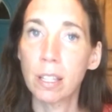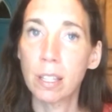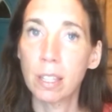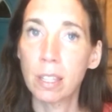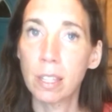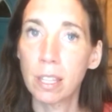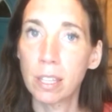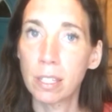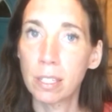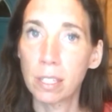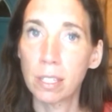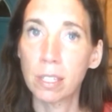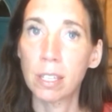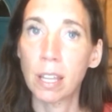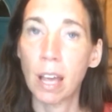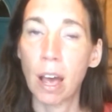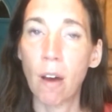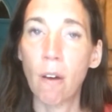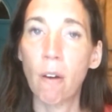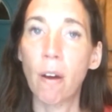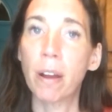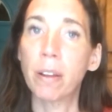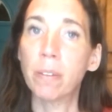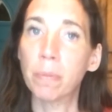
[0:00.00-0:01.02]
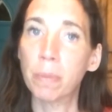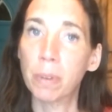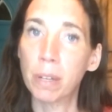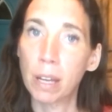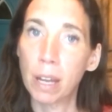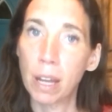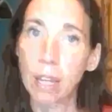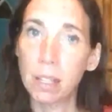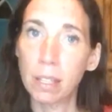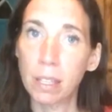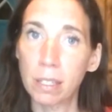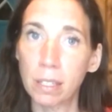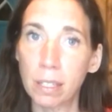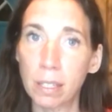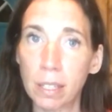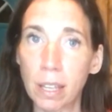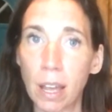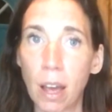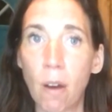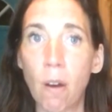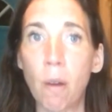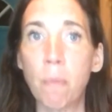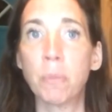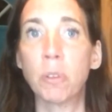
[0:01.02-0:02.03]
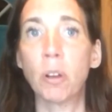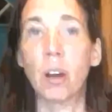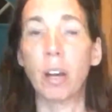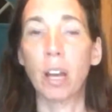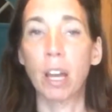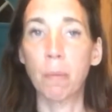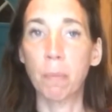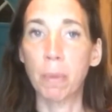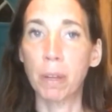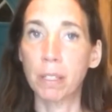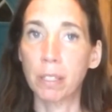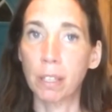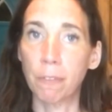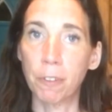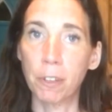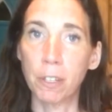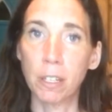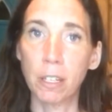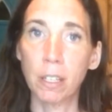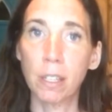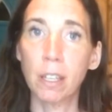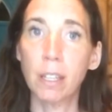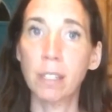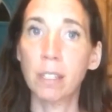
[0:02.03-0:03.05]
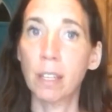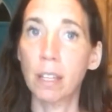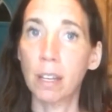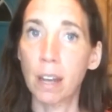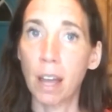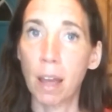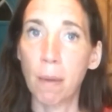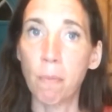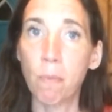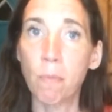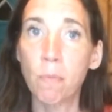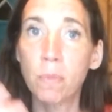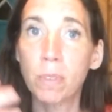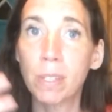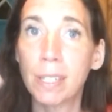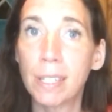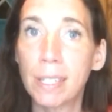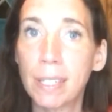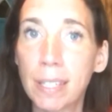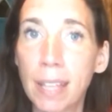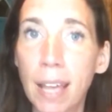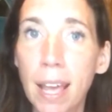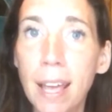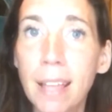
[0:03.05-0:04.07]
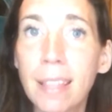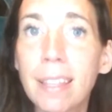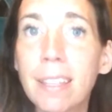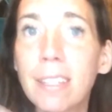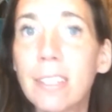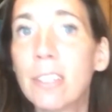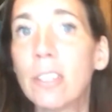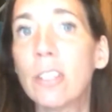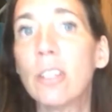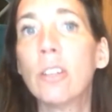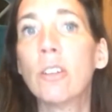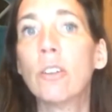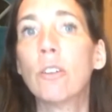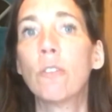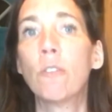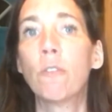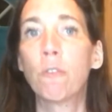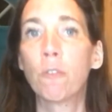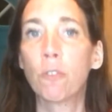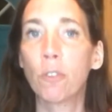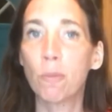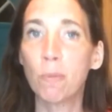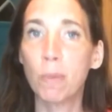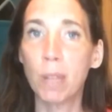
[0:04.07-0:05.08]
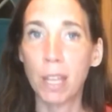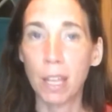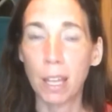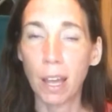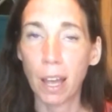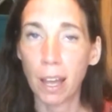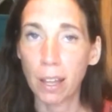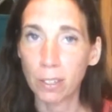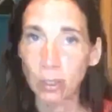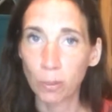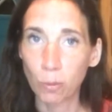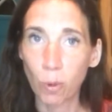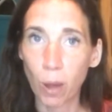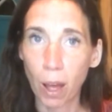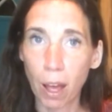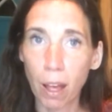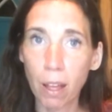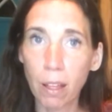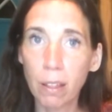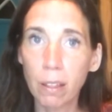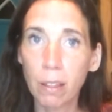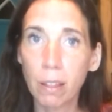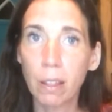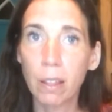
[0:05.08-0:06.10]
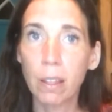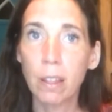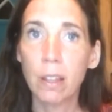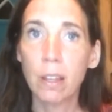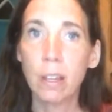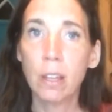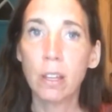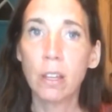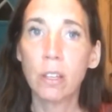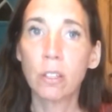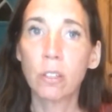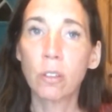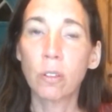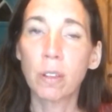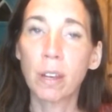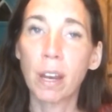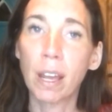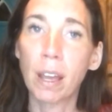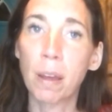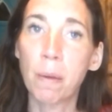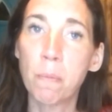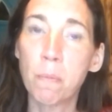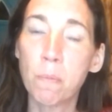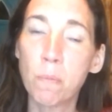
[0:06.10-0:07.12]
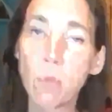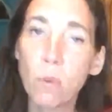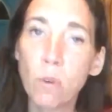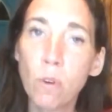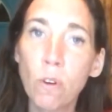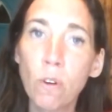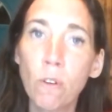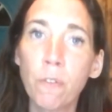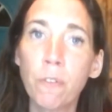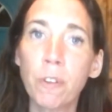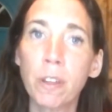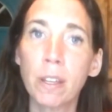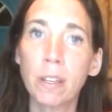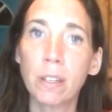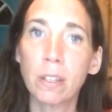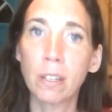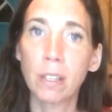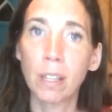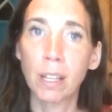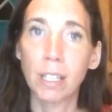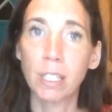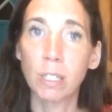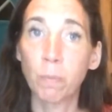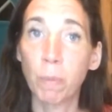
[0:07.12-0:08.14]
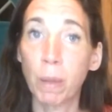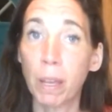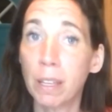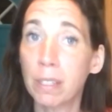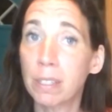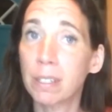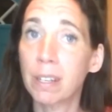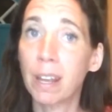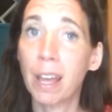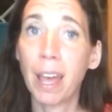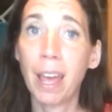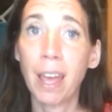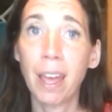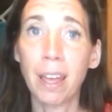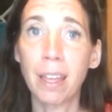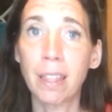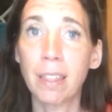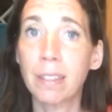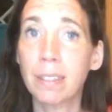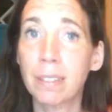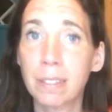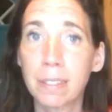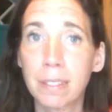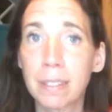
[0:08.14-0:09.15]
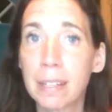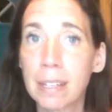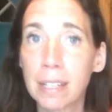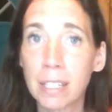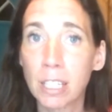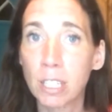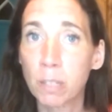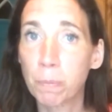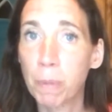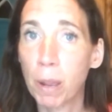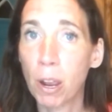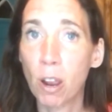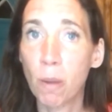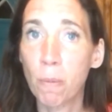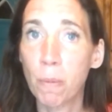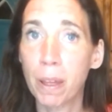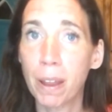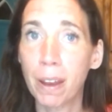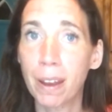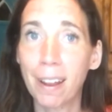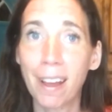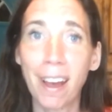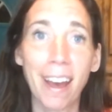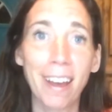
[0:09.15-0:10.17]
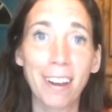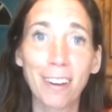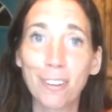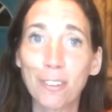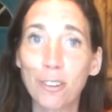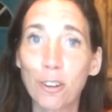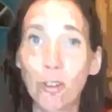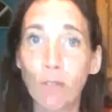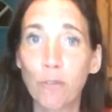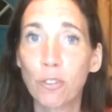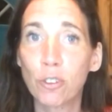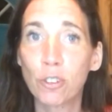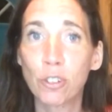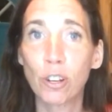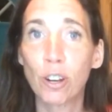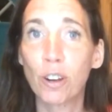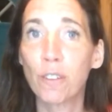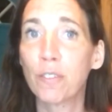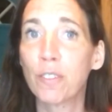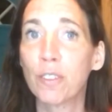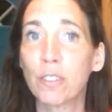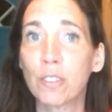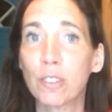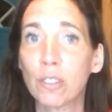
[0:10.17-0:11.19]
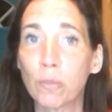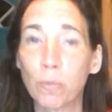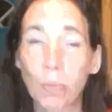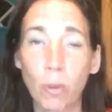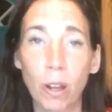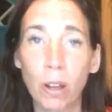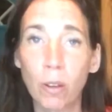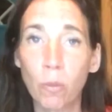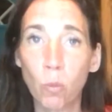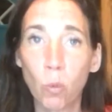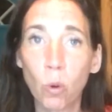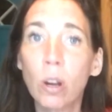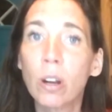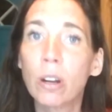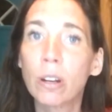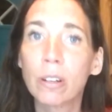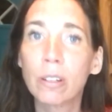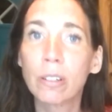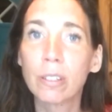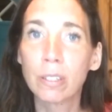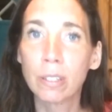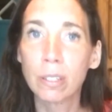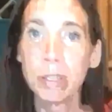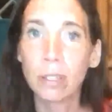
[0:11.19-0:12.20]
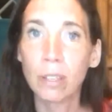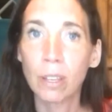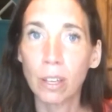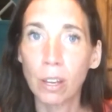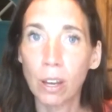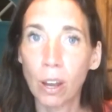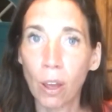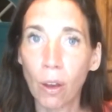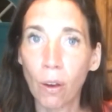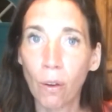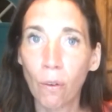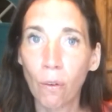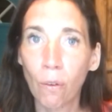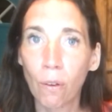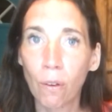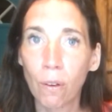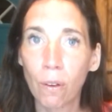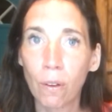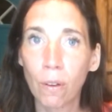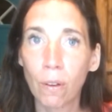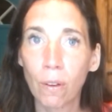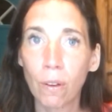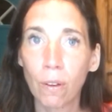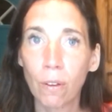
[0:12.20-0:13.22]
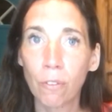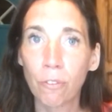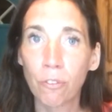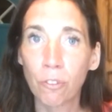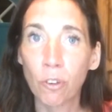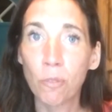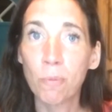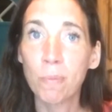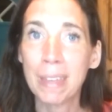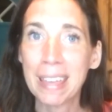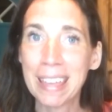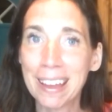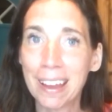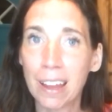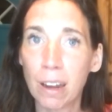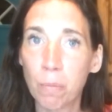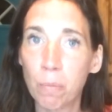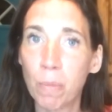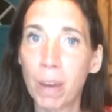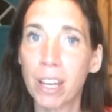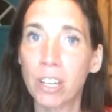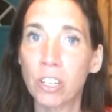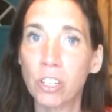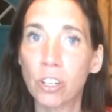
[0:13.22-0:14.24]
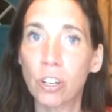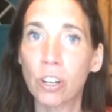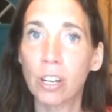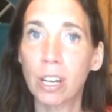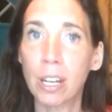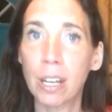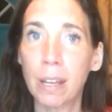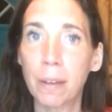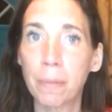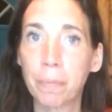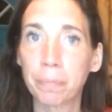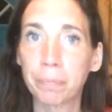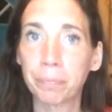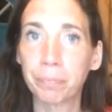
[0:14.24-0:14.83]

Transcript: this is how I'm talking myself into this, and I'm saying this to you for me as well, so that I can move into that space. And hey, this is an experiment. I don't know for sure if this is what works, you know, for me on my journey.